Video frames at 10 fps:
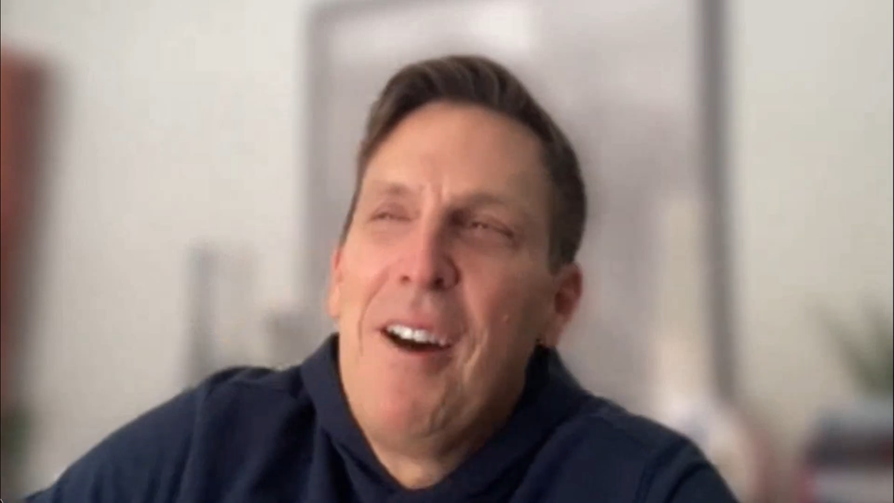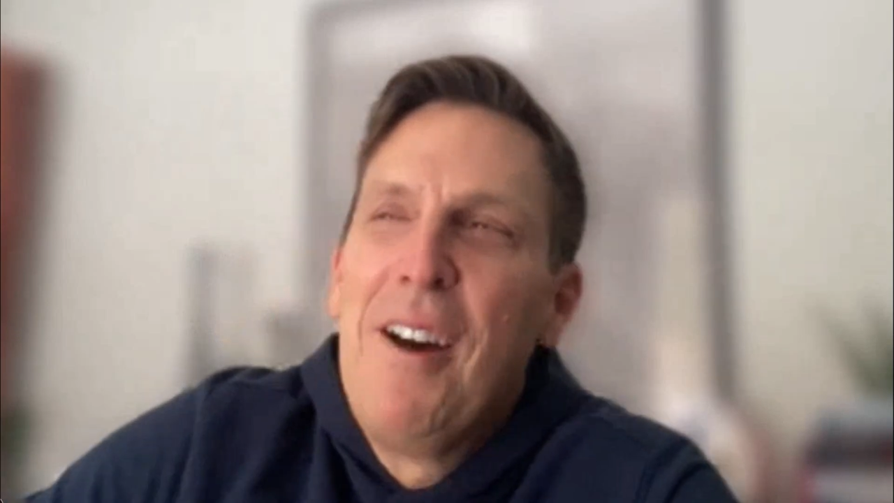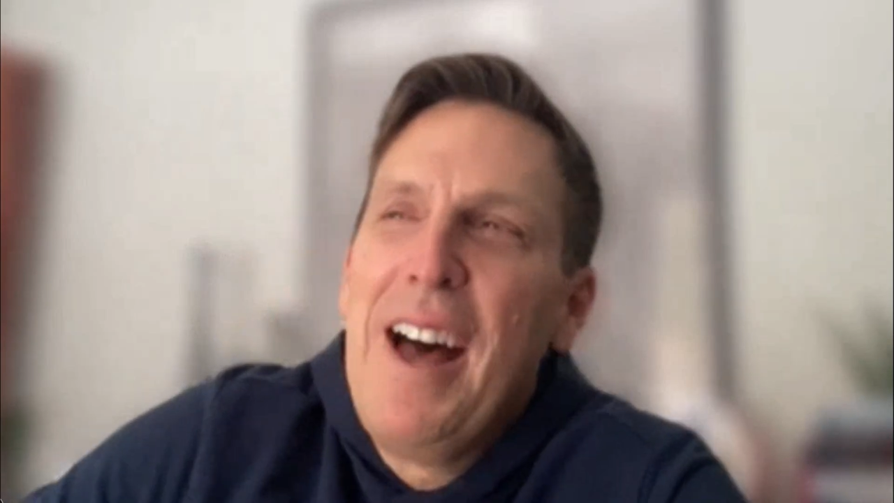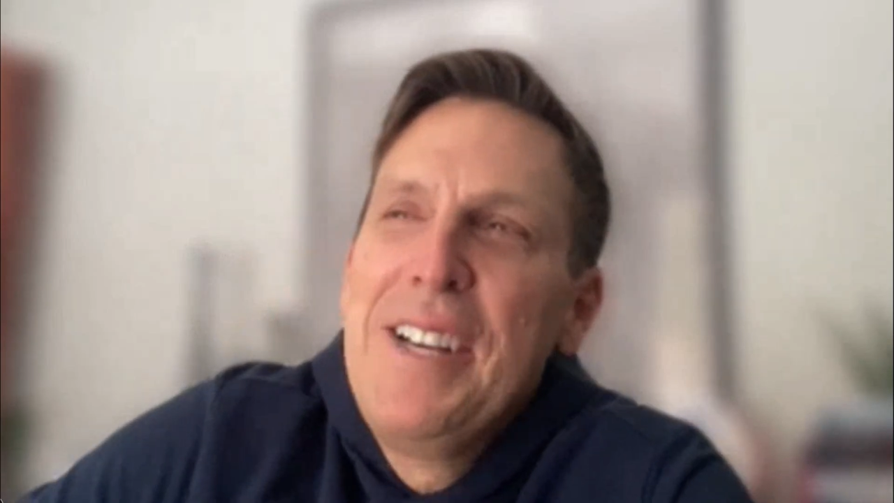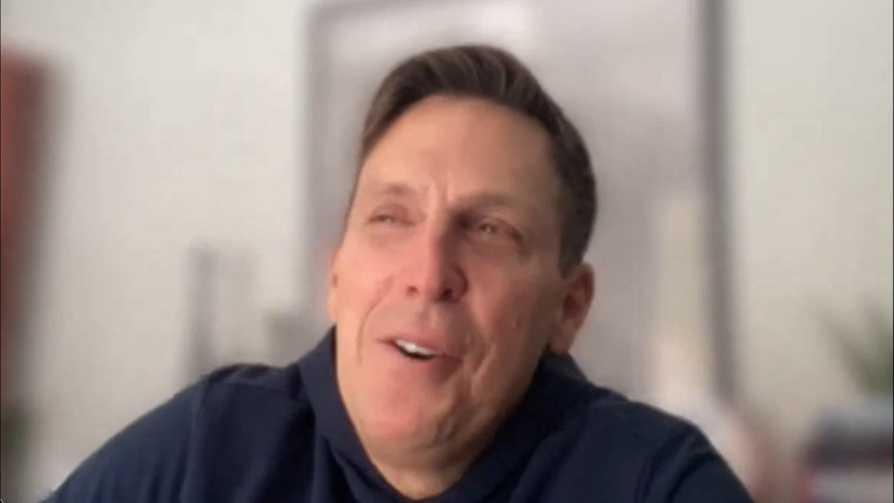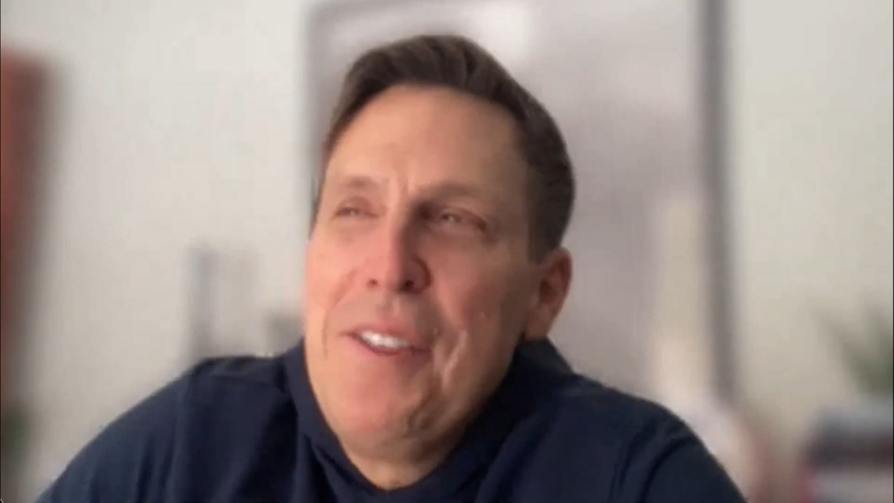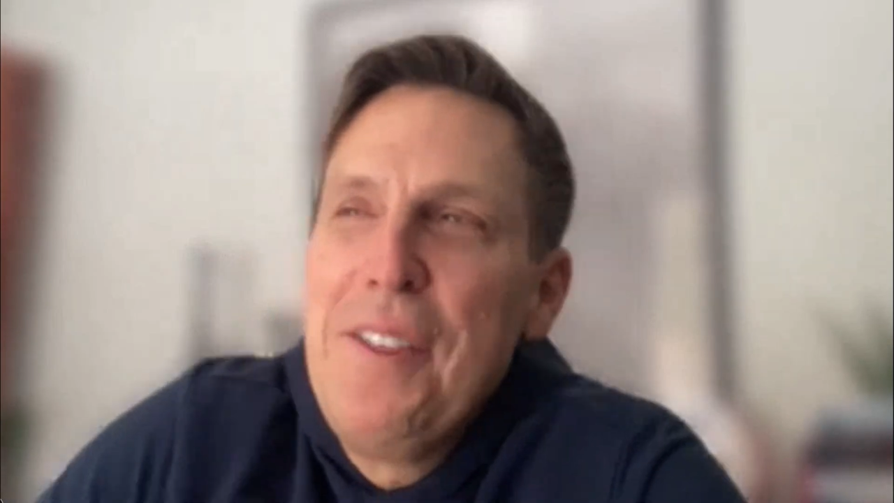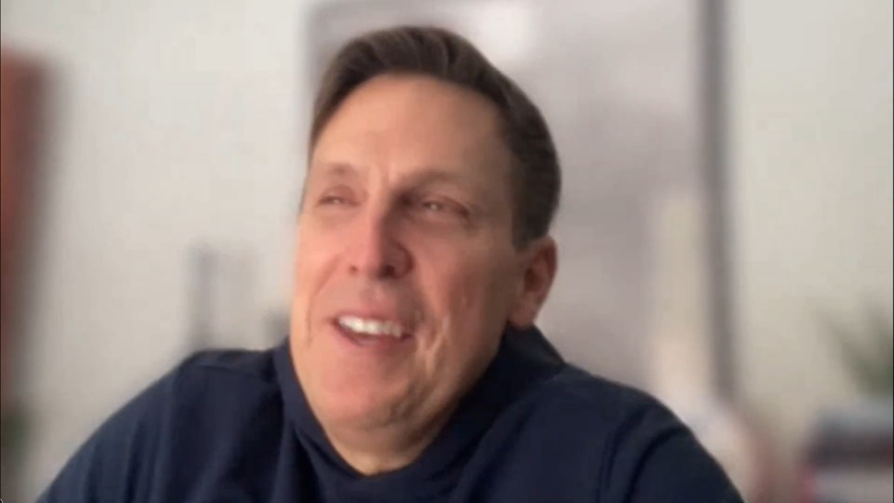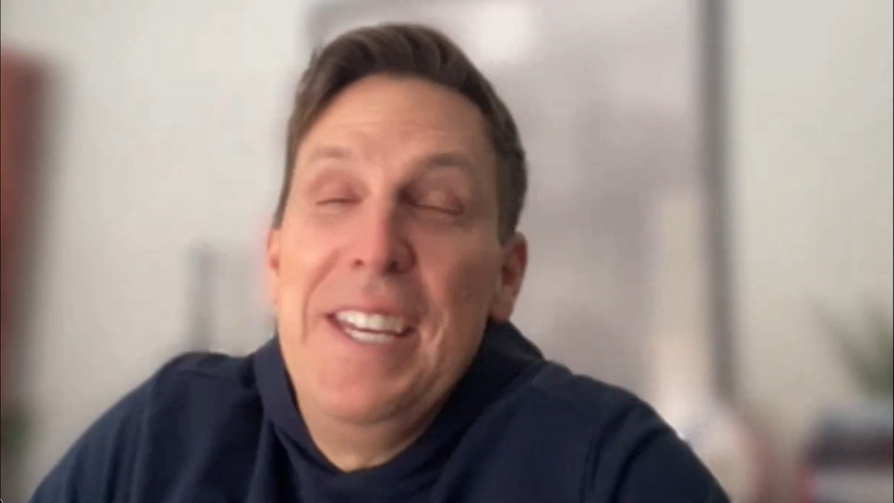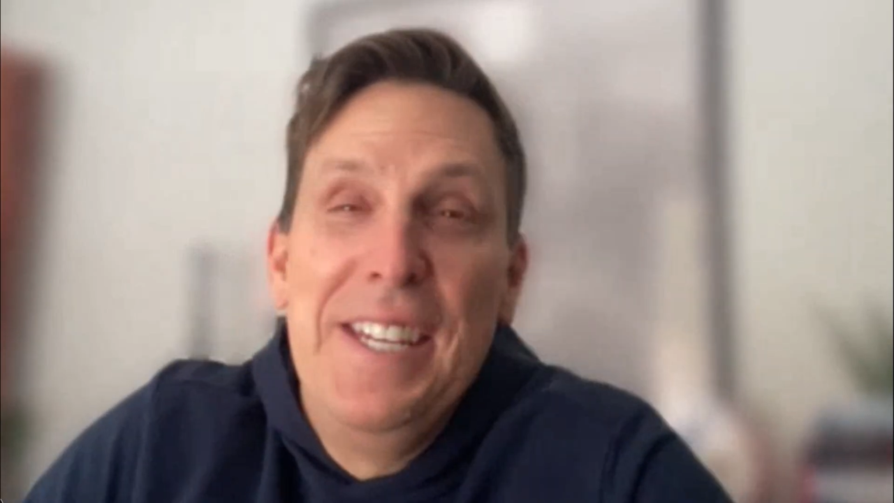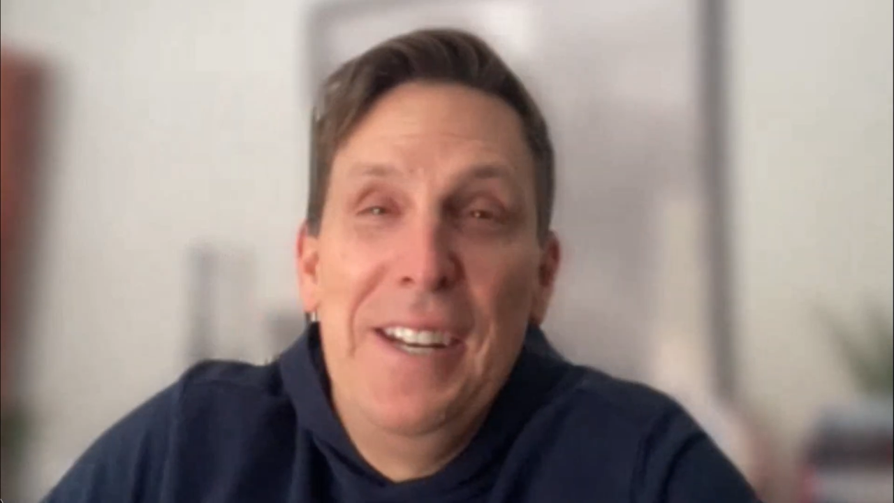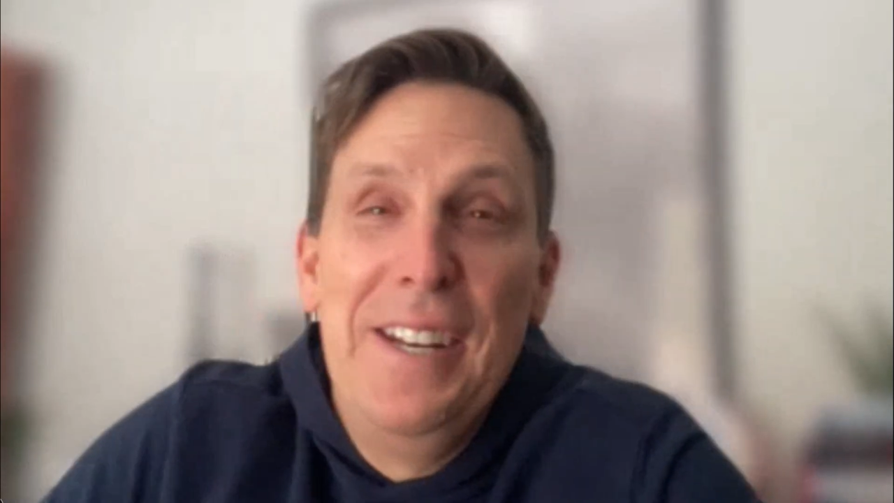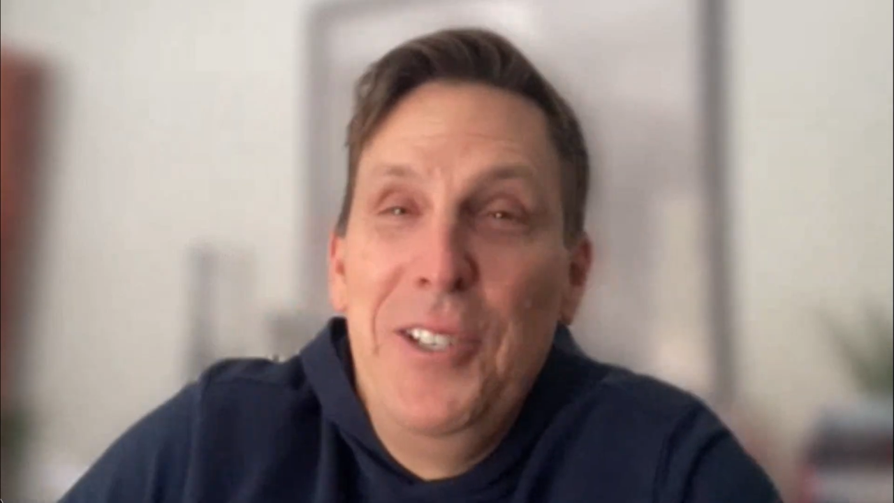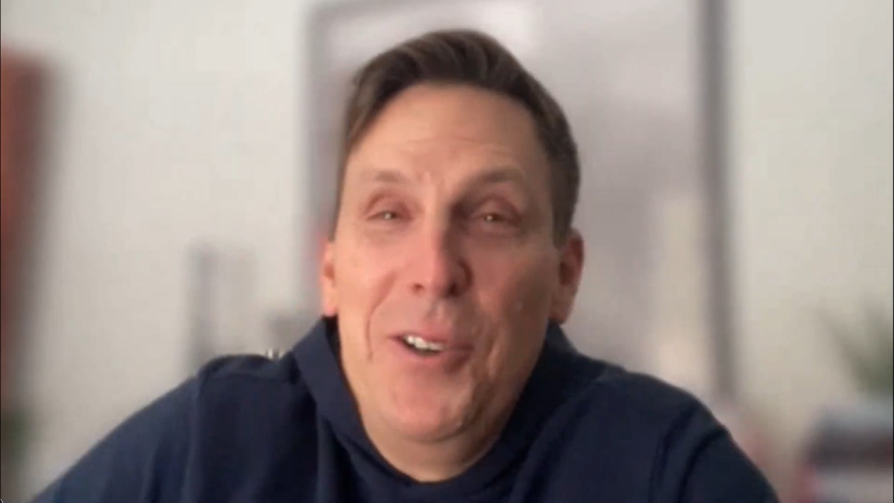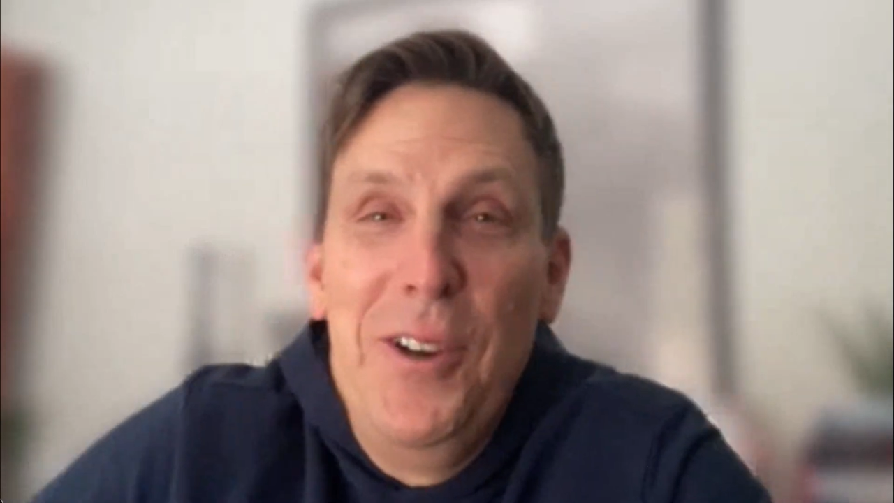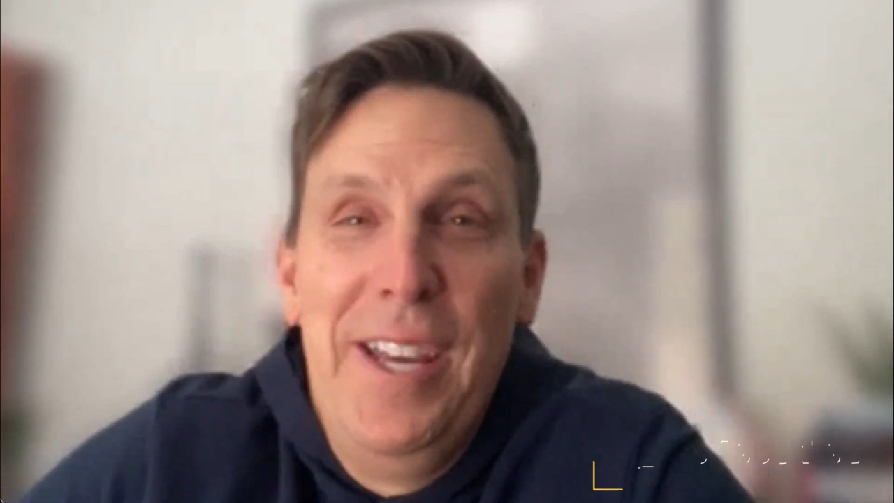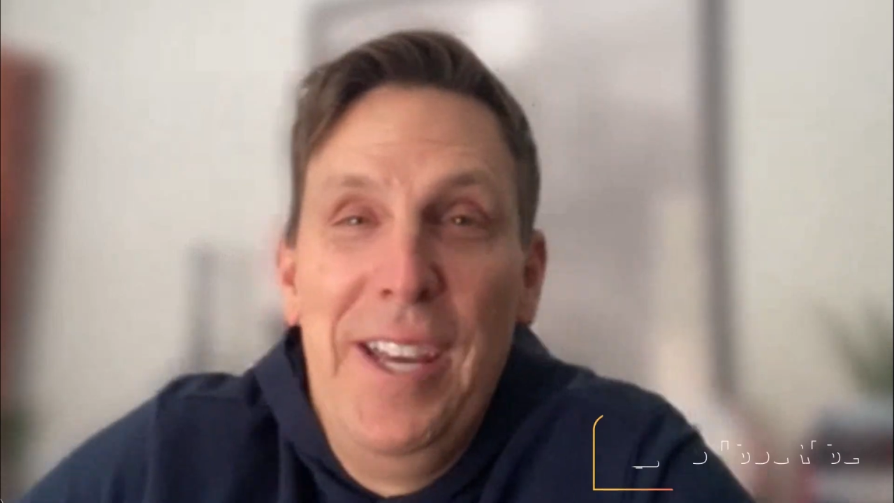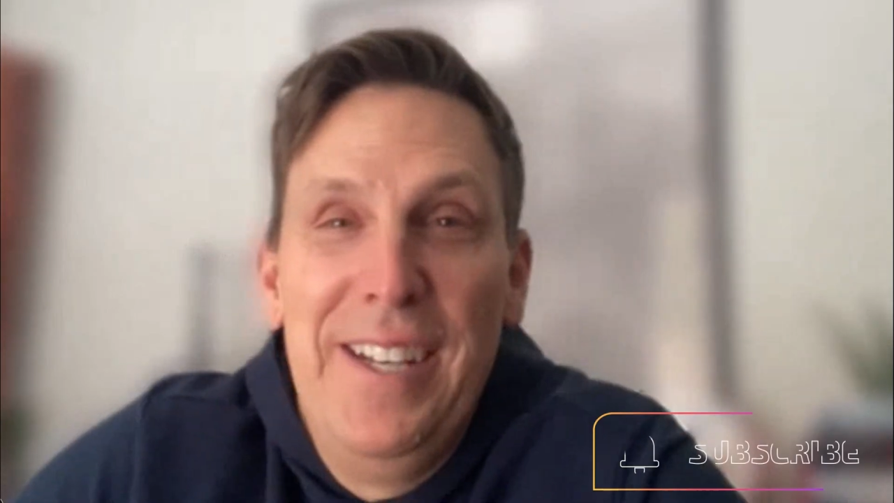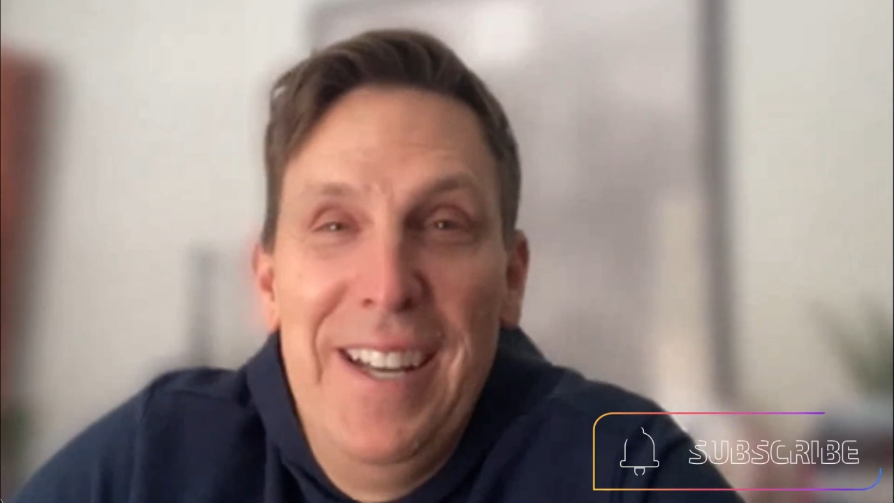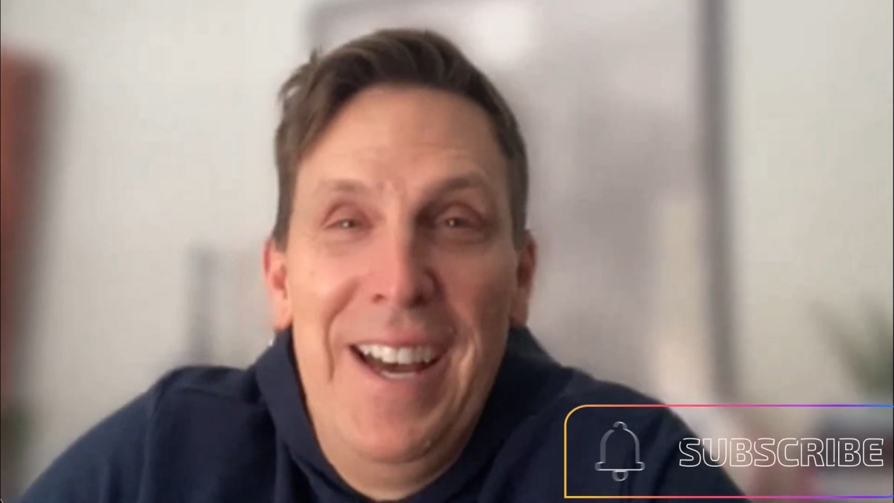Well, I don't think he did enjoy it.